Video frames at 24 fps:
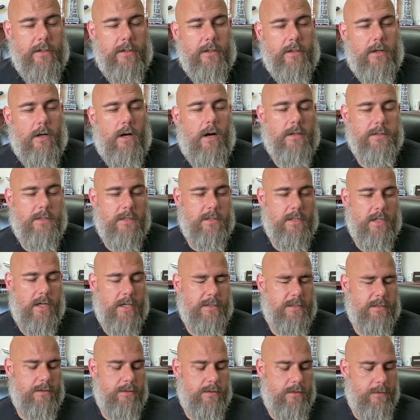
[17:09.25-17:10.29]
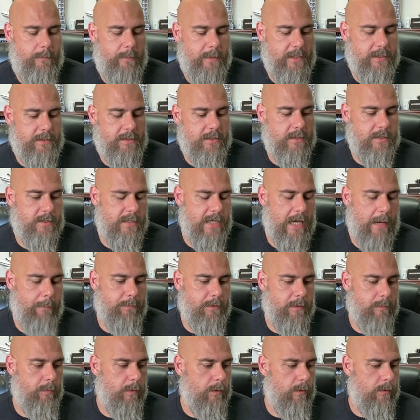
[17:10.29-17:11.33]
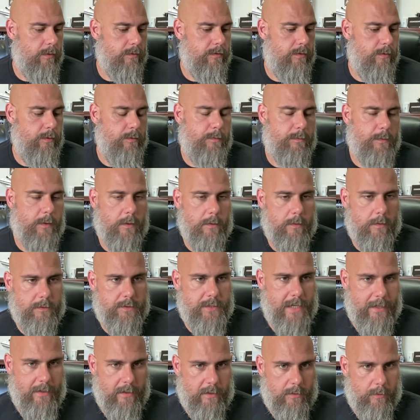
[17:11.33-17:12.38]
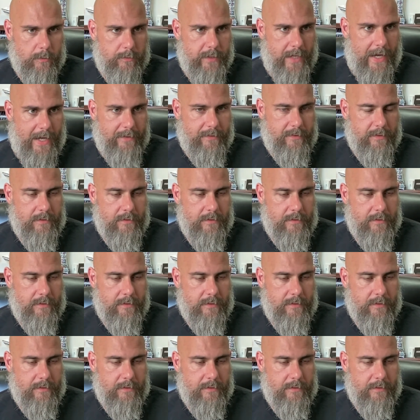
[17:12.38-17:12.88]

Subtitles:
causes us to be susceptible to further technical debt.